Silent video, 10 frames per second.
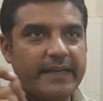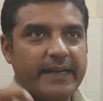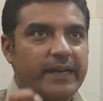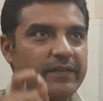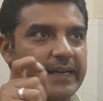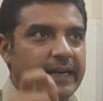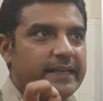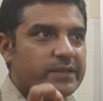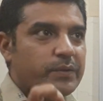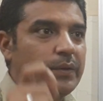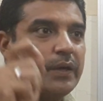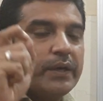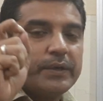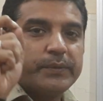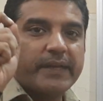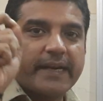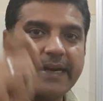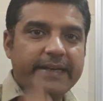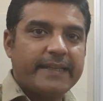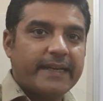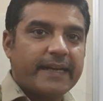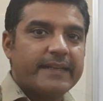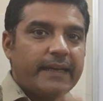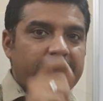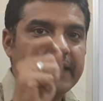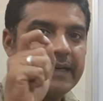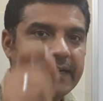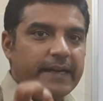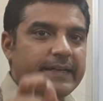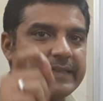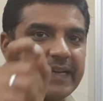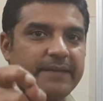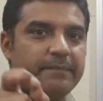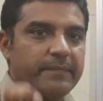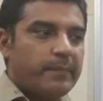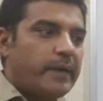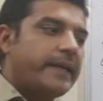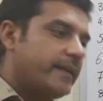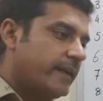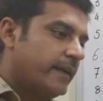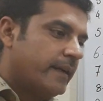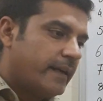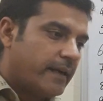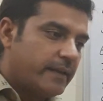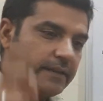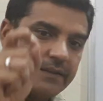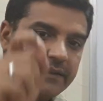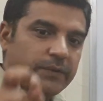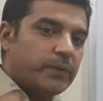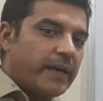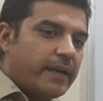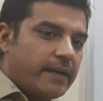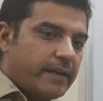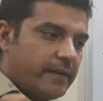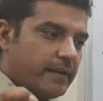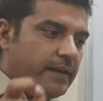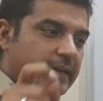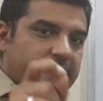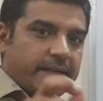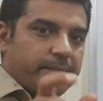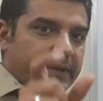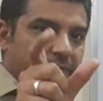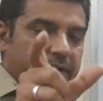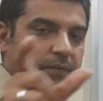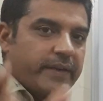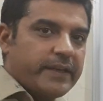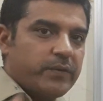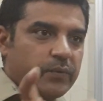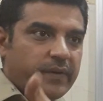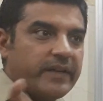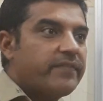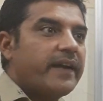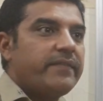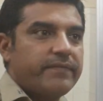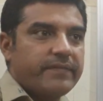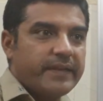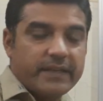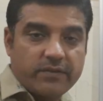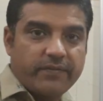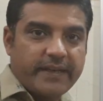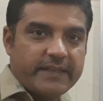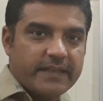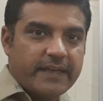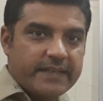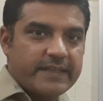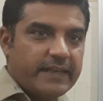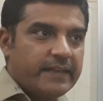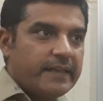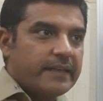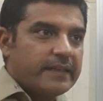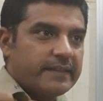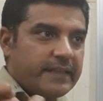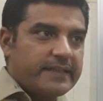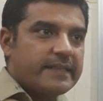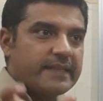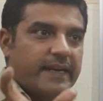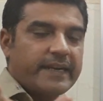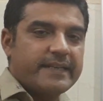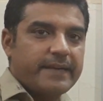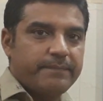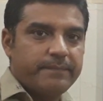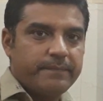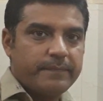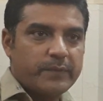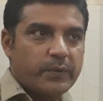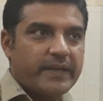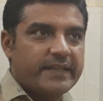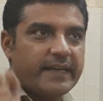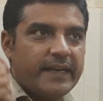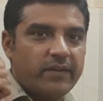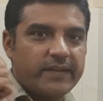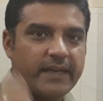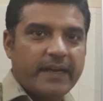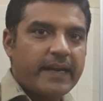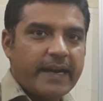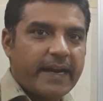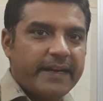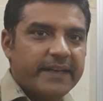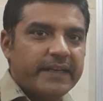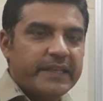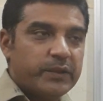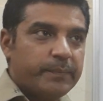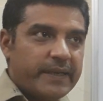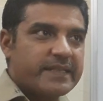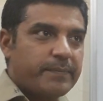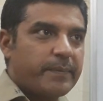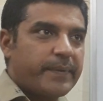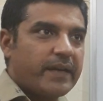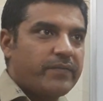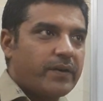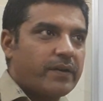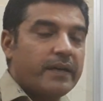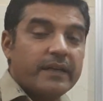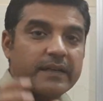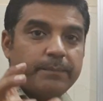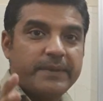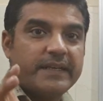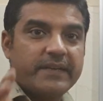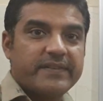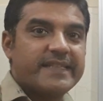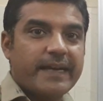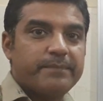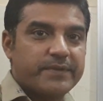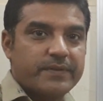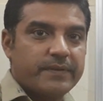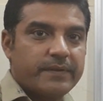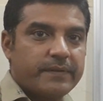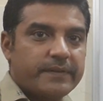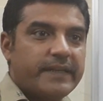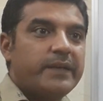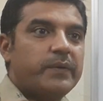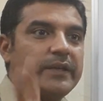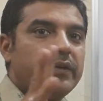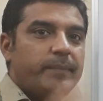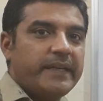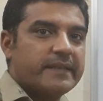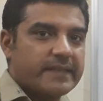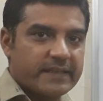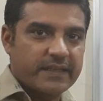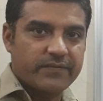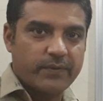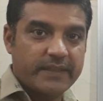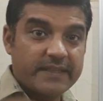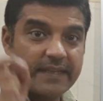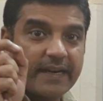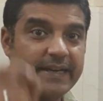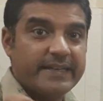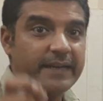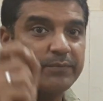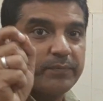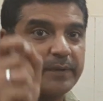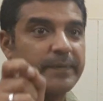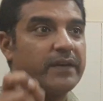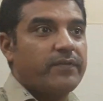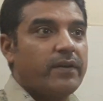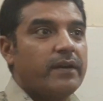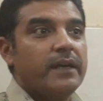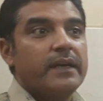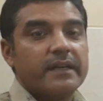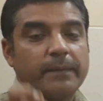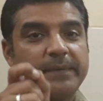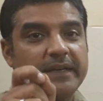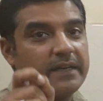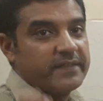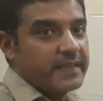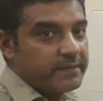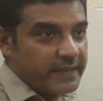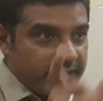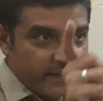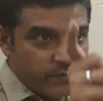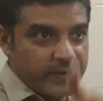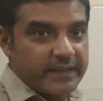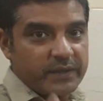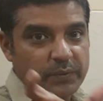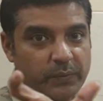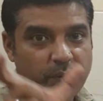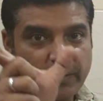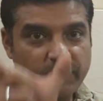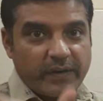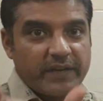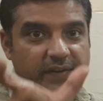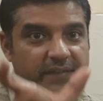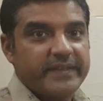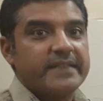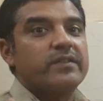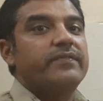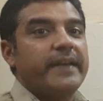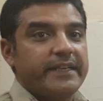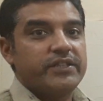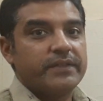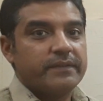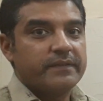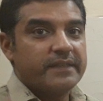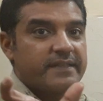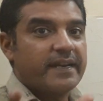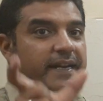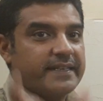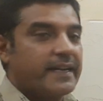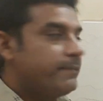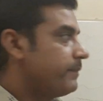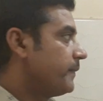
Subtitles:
the nail on the head is to do the right thing at the right time. Like you are, let's say, between 20 to 25 years of age, let's say, this is the right time to hit the nail on the head. You must prepare for competitive exams. Then only you will be successful. This is the right time to prepare for competitive exam. That is 20 to 25 years of age. This is the right time.